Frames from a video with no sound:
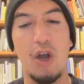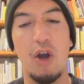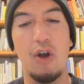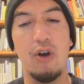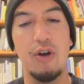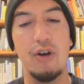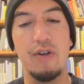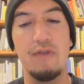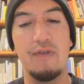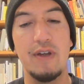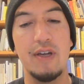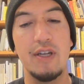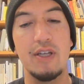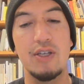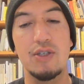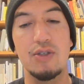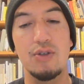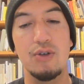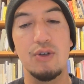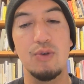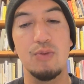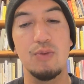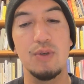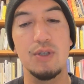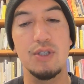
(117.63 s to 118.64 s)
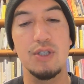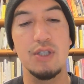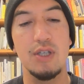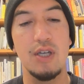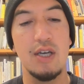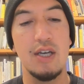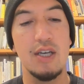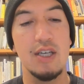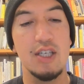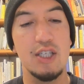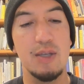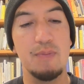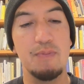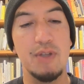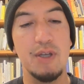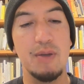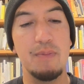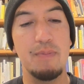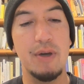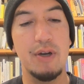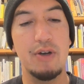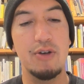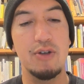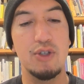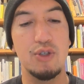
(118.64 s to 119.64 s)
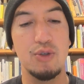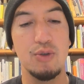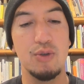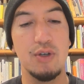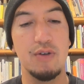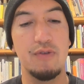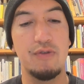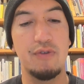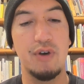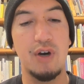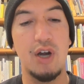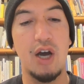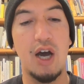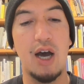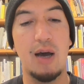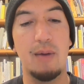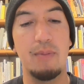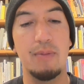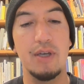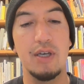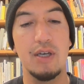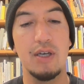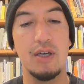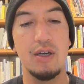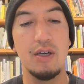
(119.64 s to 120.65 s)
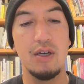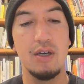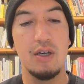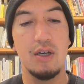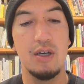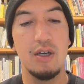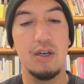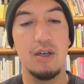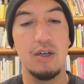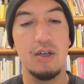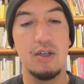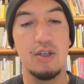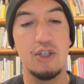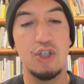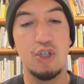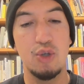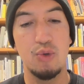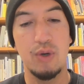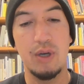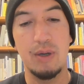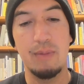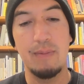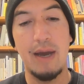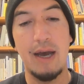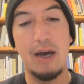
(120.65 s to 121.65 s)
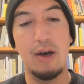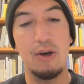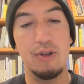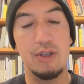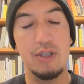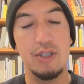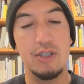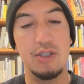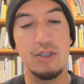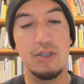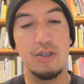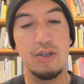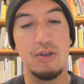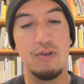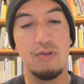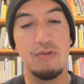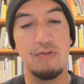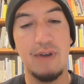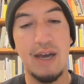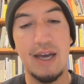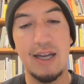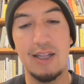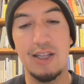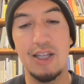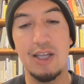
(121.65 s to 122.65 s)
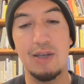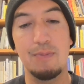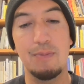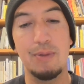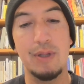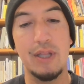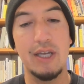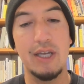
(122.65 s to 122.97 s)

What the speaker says: Art of any sort was something better suited for a hobby. Chewing mouths, rattling